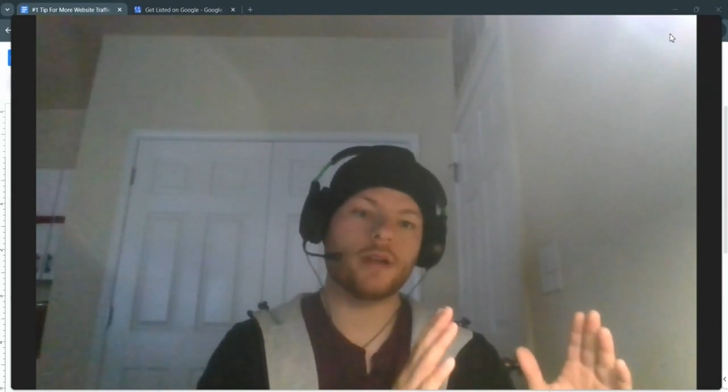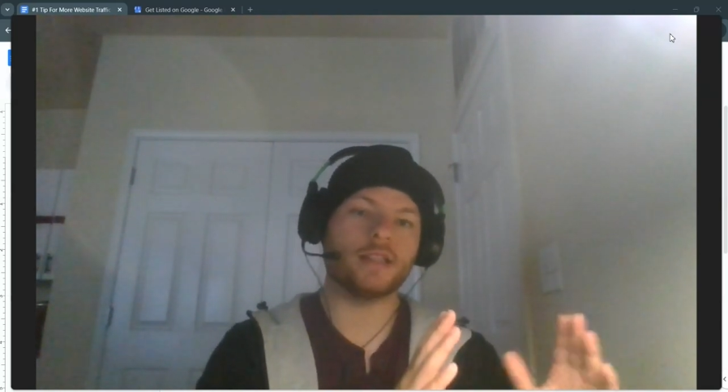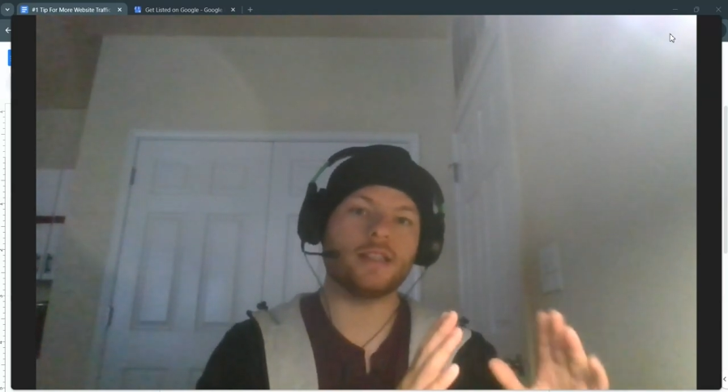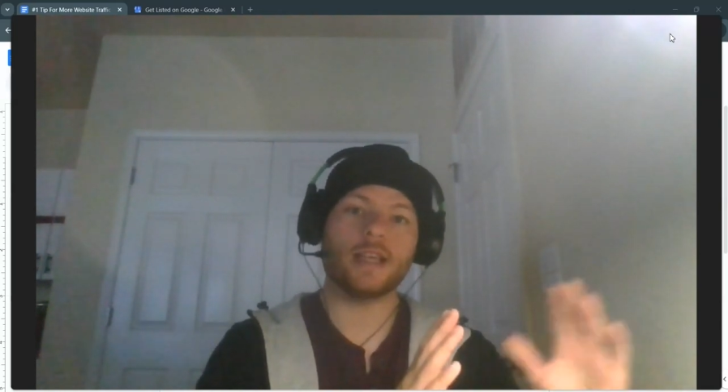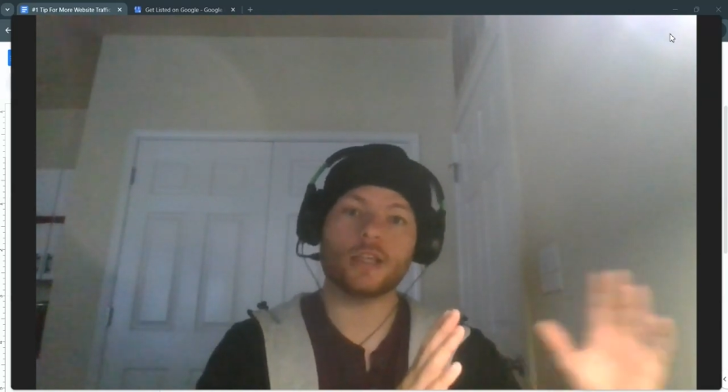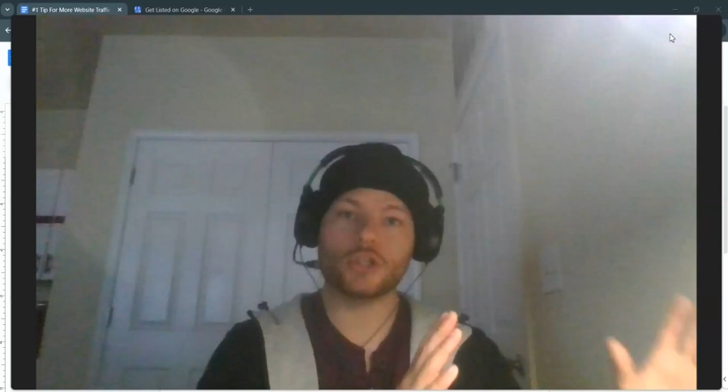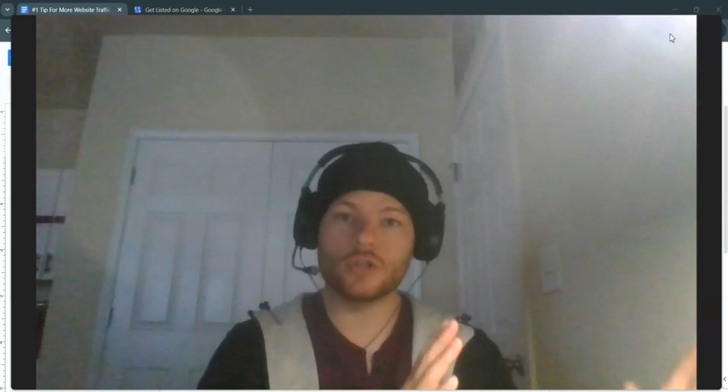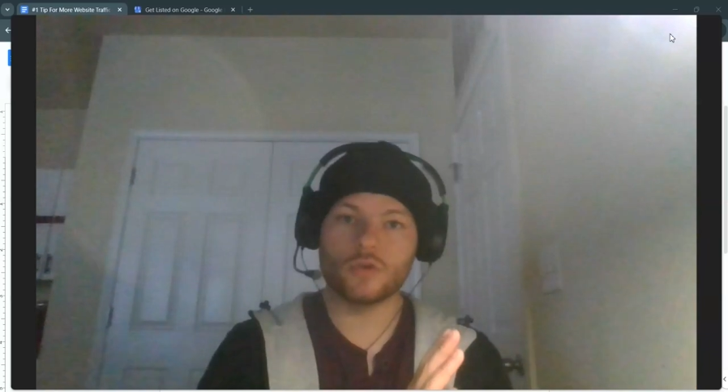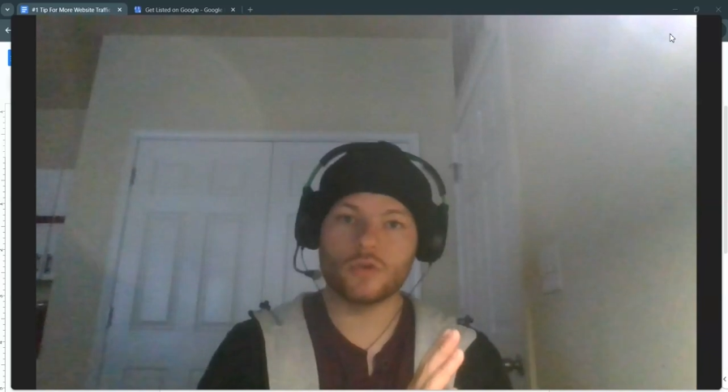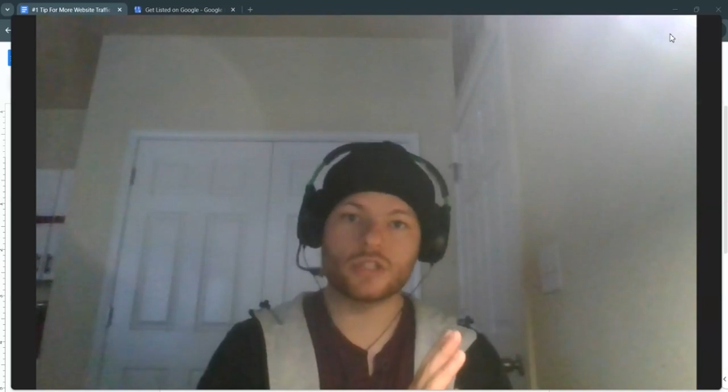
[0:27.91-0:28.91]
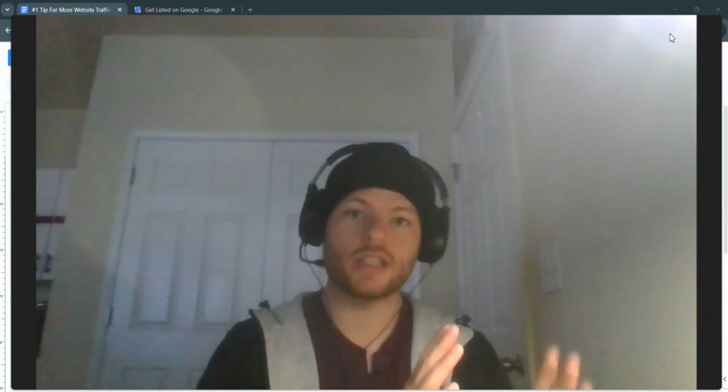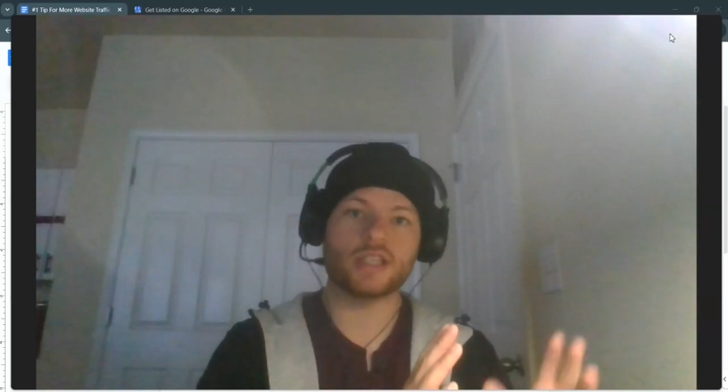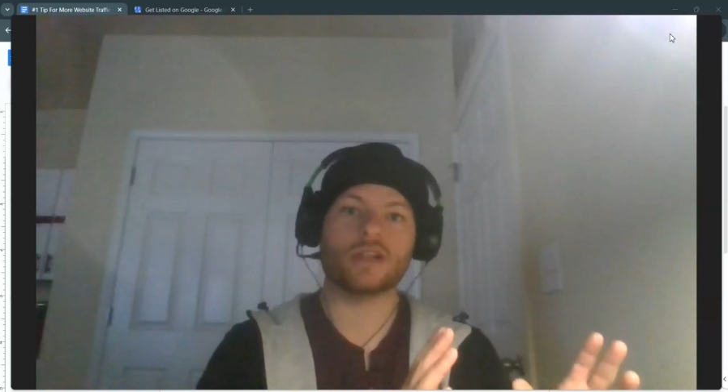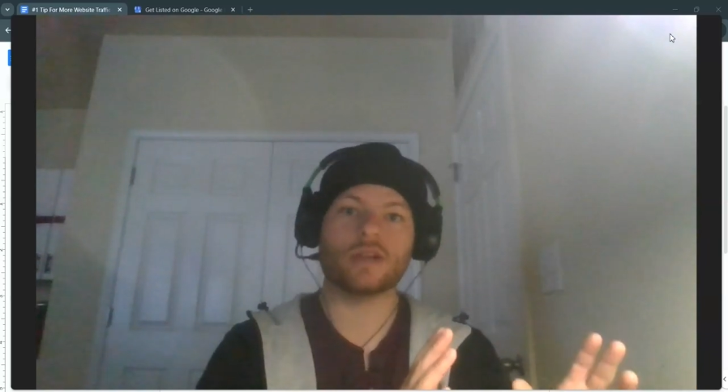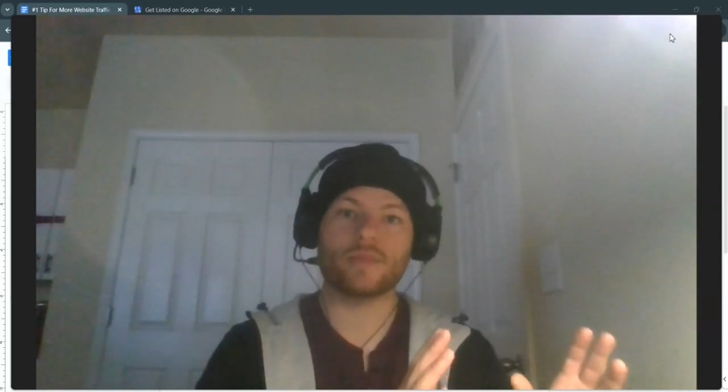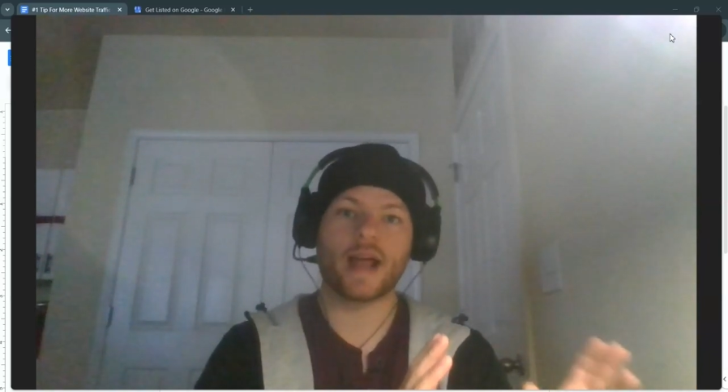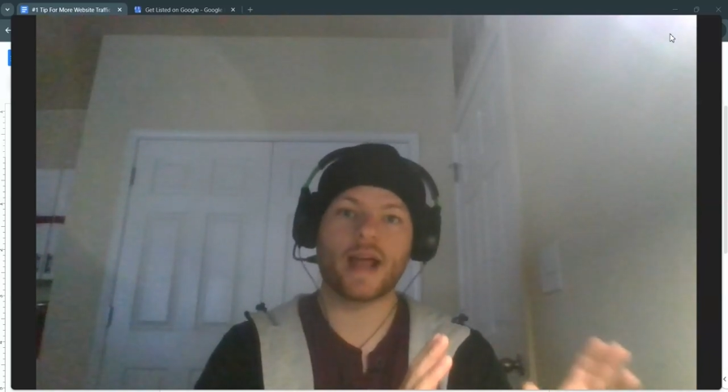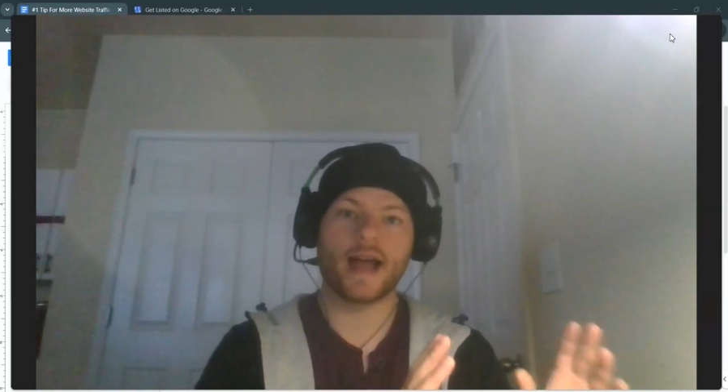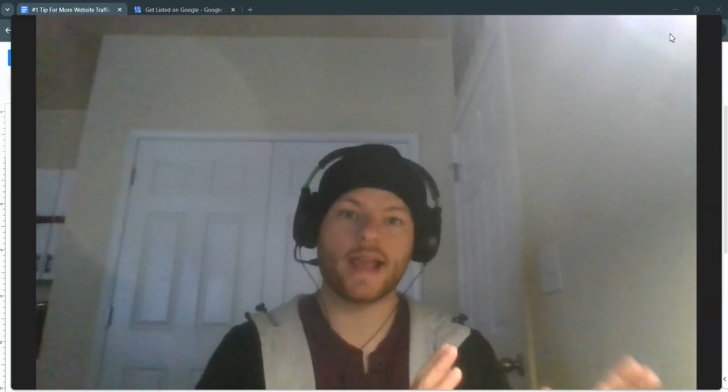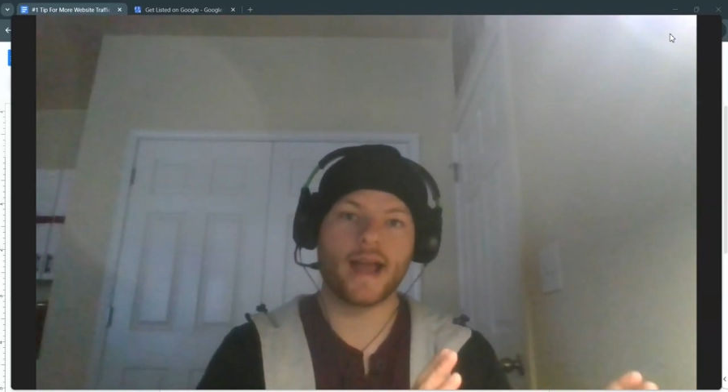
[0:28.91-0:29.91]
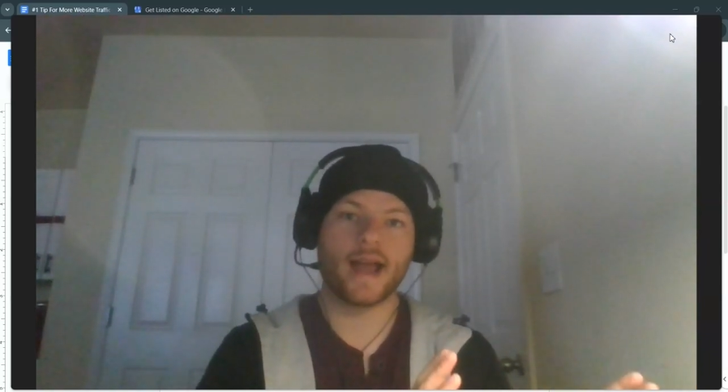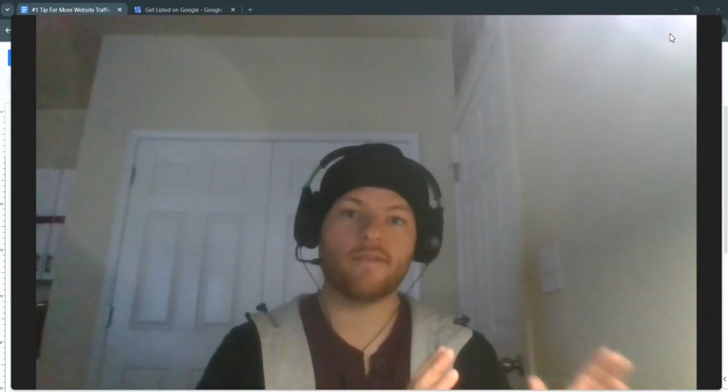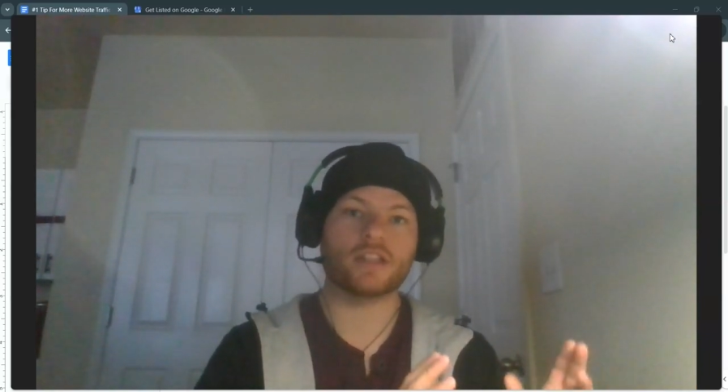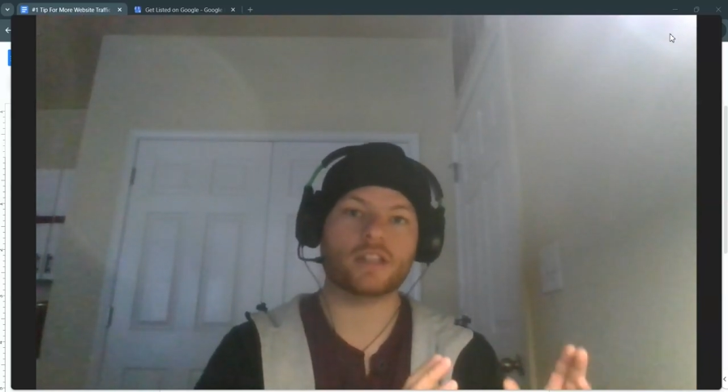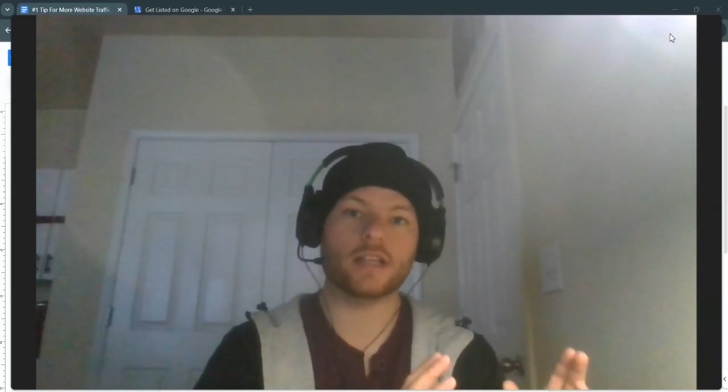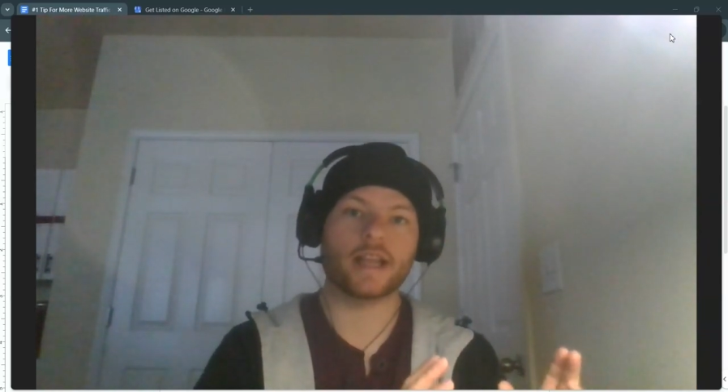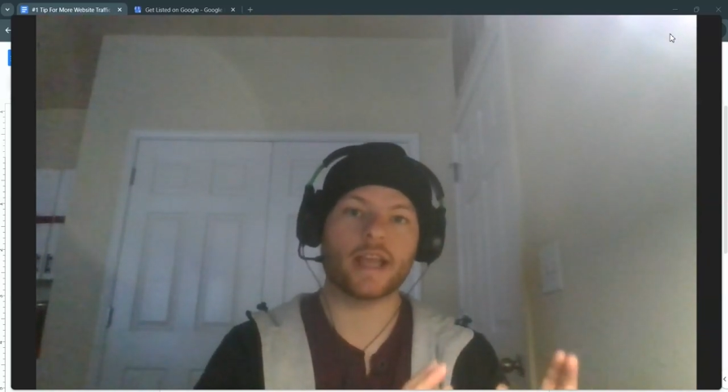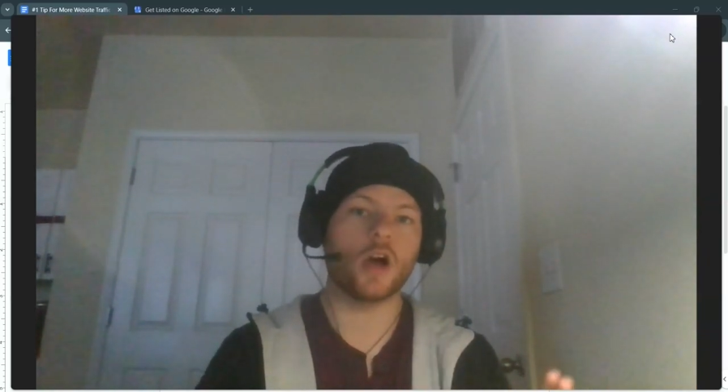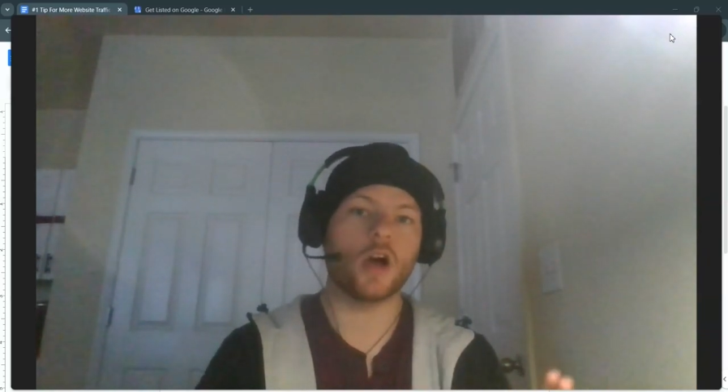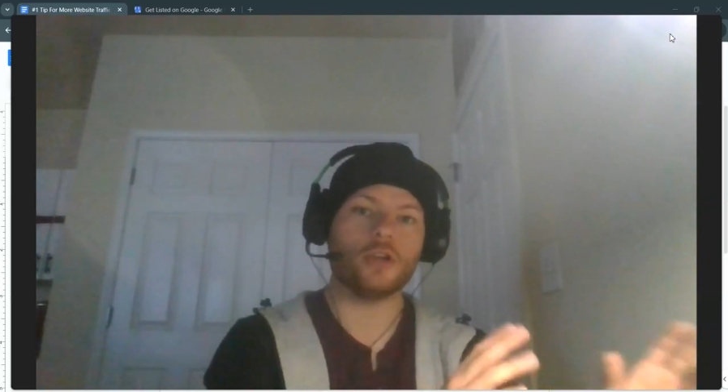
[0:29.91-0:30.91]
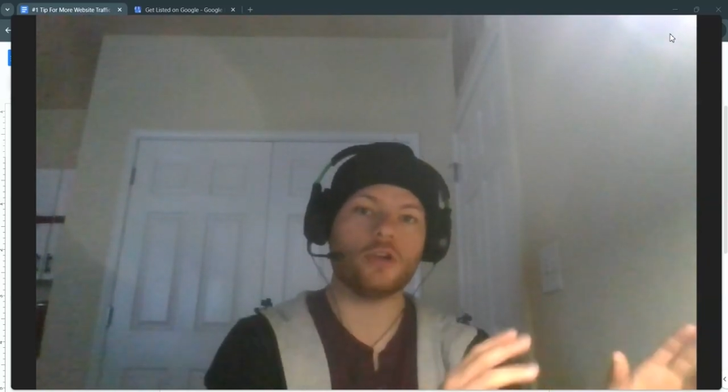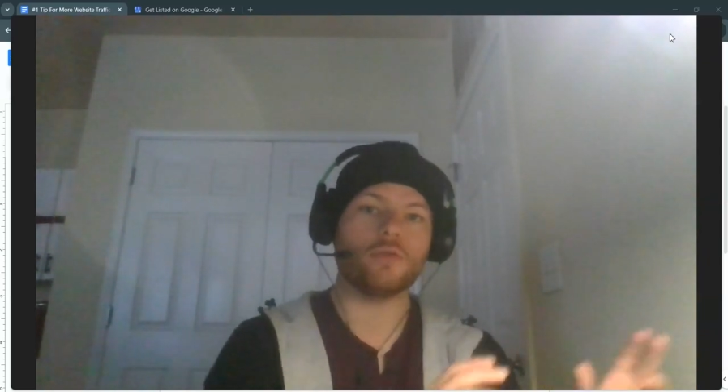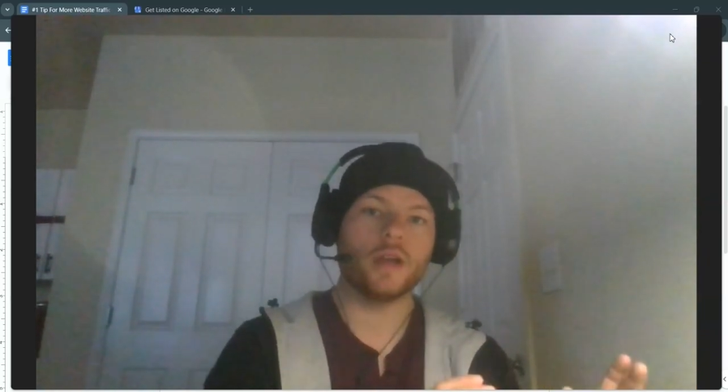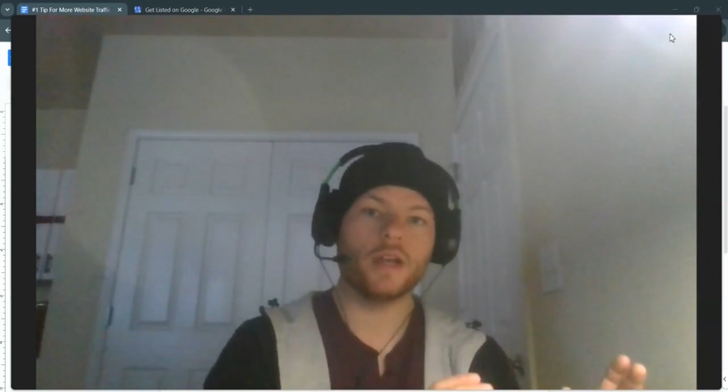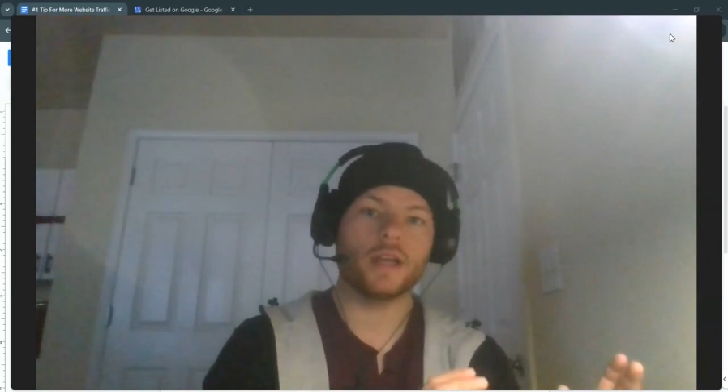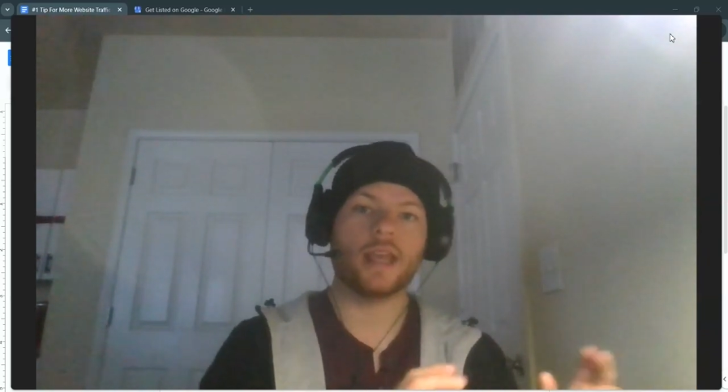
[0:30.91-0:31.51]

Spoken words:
additional system that I have that's going to help you